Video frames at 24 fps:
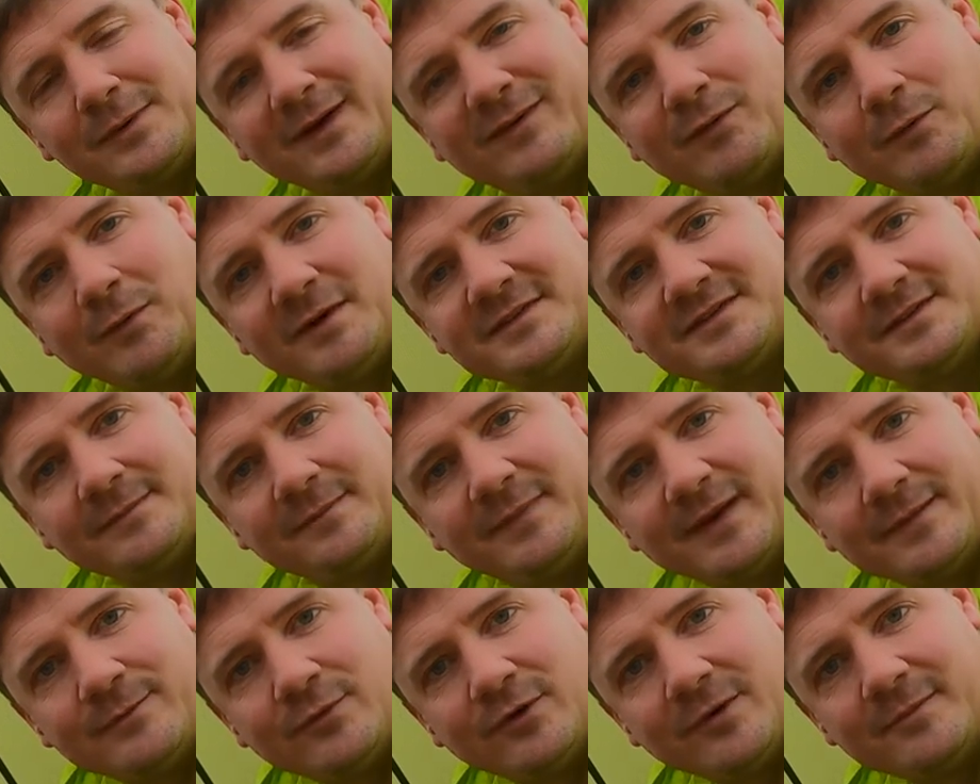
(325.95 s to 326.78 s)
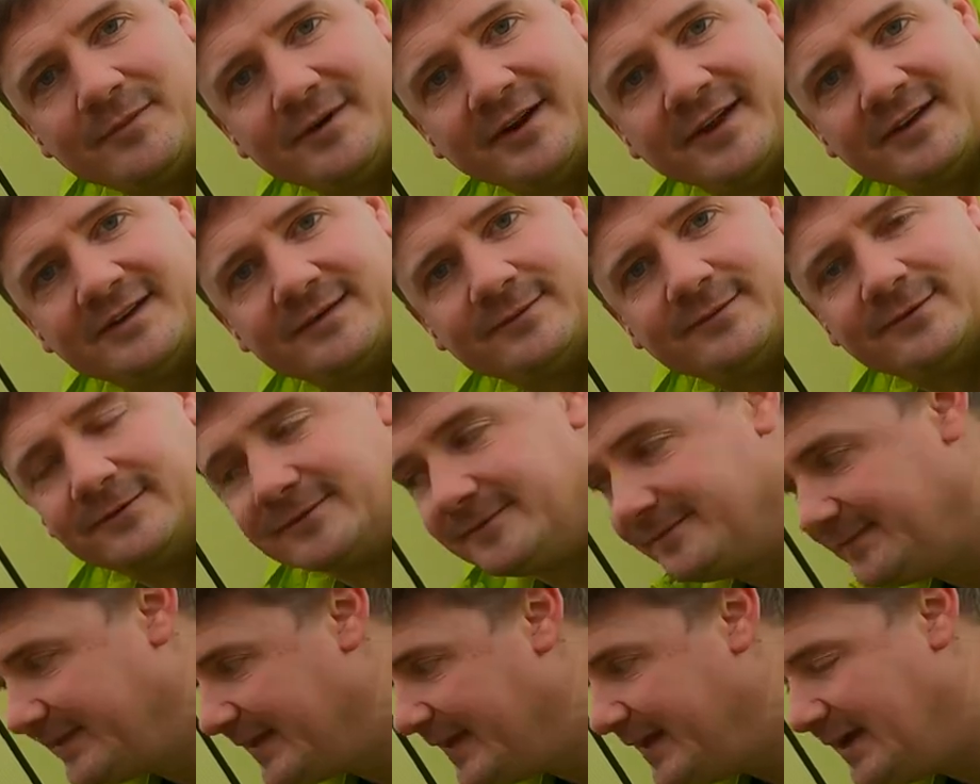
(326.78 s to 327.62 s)
the weather was a bit more
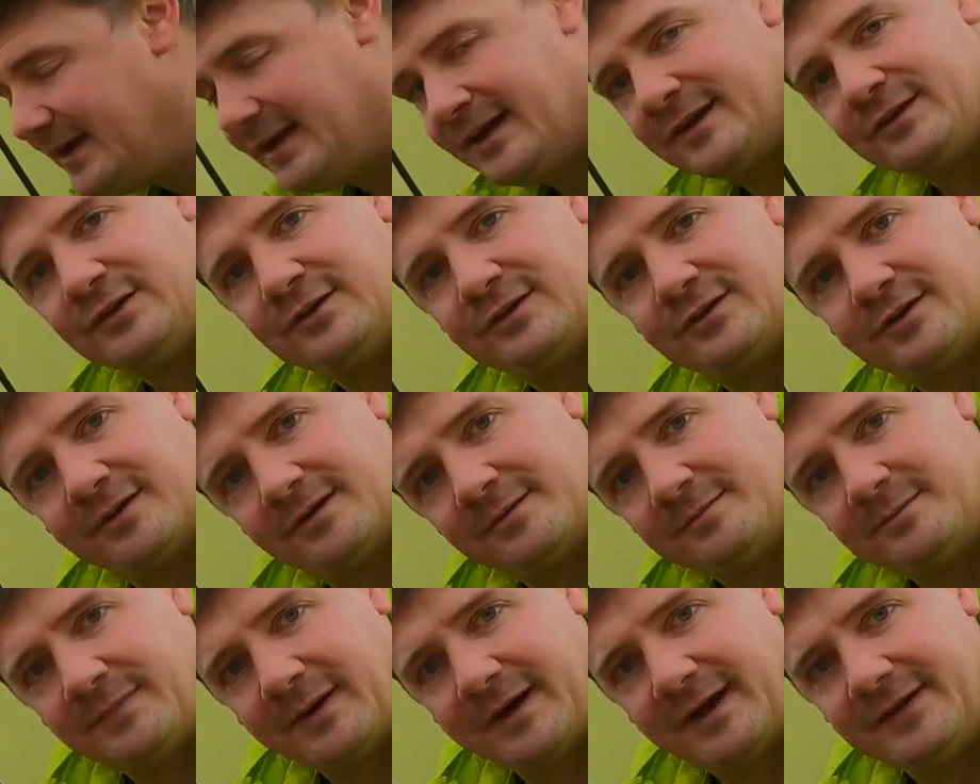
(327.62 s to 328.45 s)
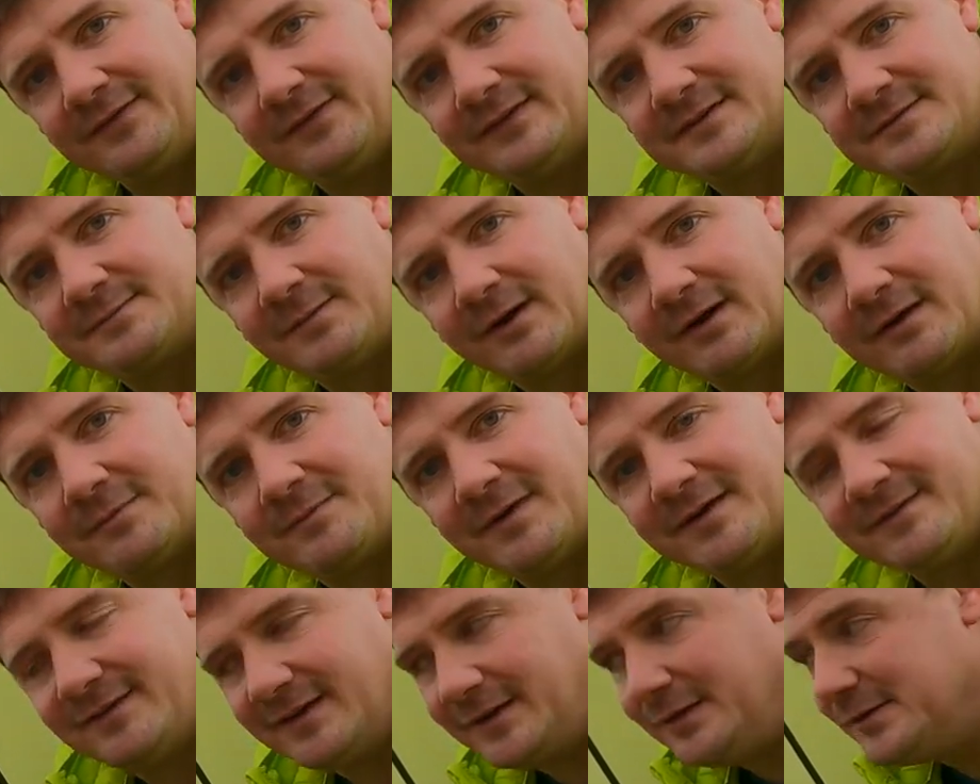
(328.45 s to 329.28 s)
unpredictable, you could combine this bug
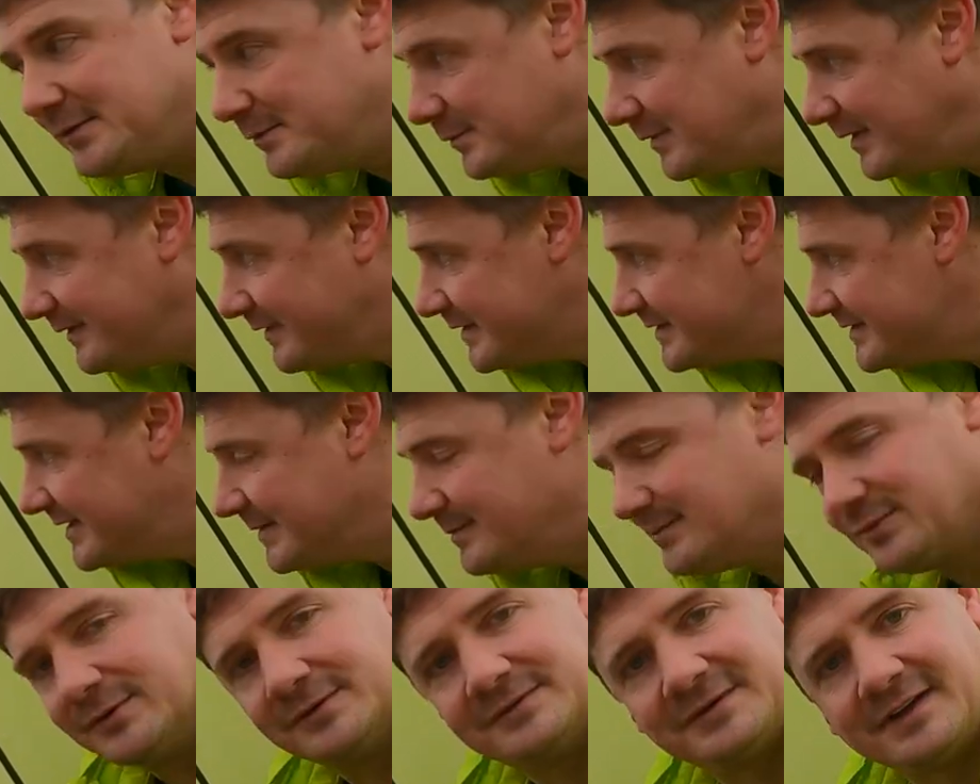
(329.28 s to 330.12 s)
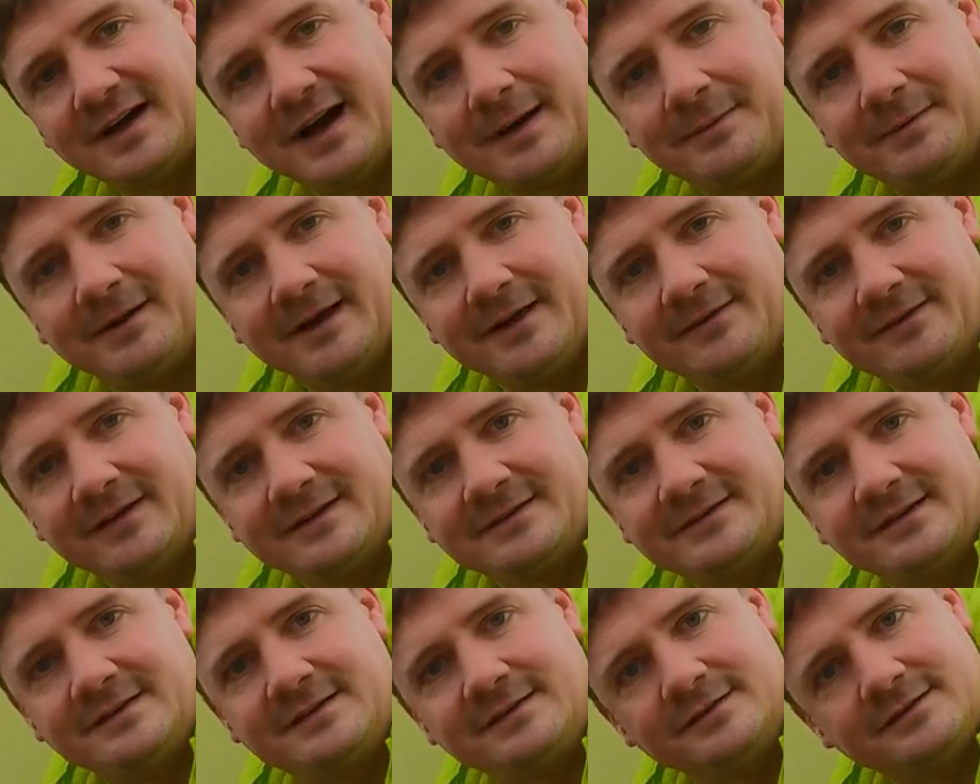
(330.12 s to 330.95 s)
bivvy with a simple tarp like
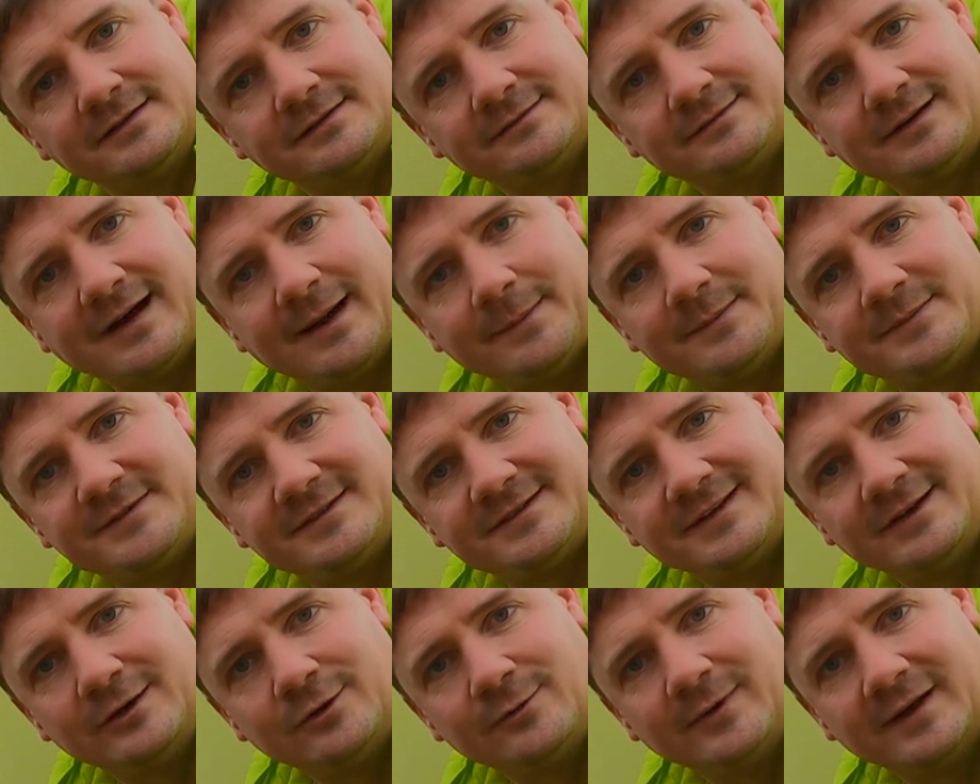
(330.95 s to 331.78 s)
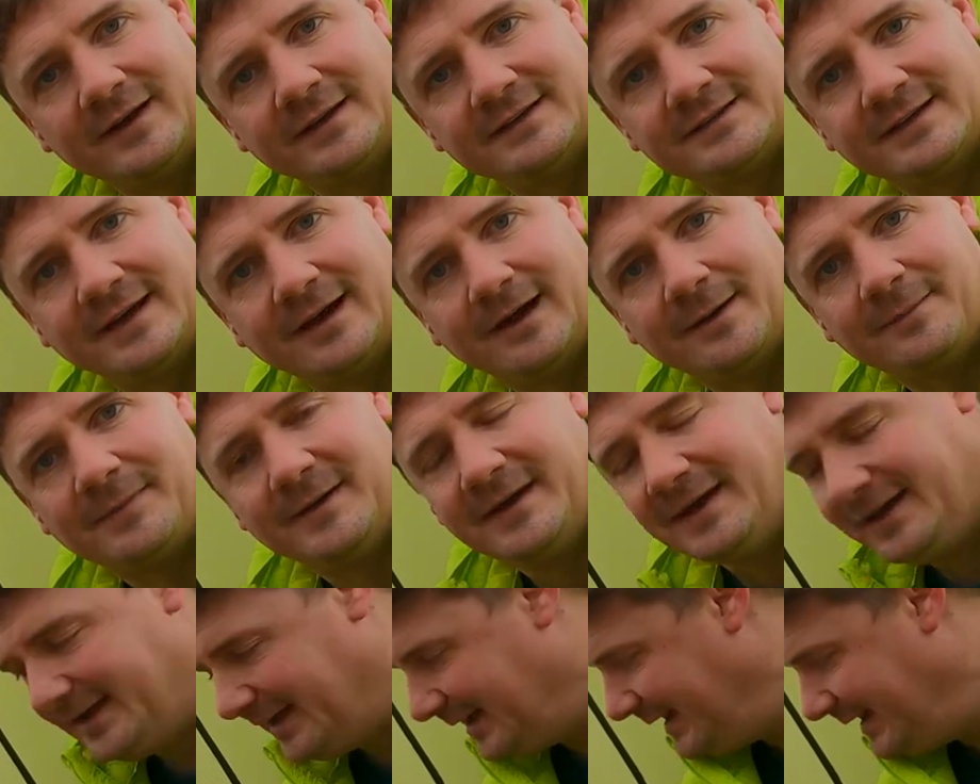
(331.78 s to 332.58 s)
this. This is the Rab Seal Wing tarp.